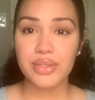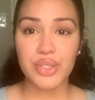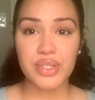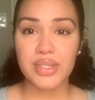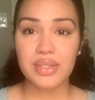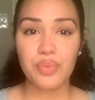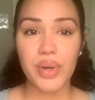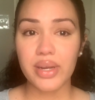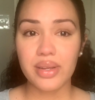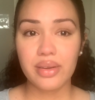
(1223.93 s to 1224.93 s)
just
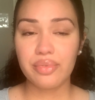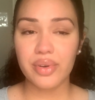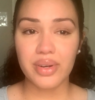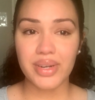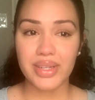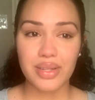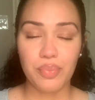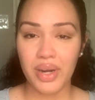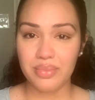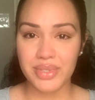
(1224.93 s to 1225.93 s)
waiting for the
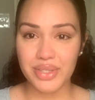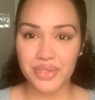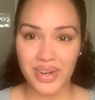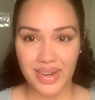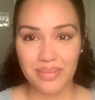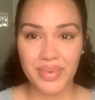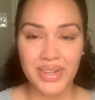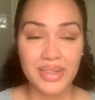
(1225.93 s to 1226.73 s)
bomb to drop.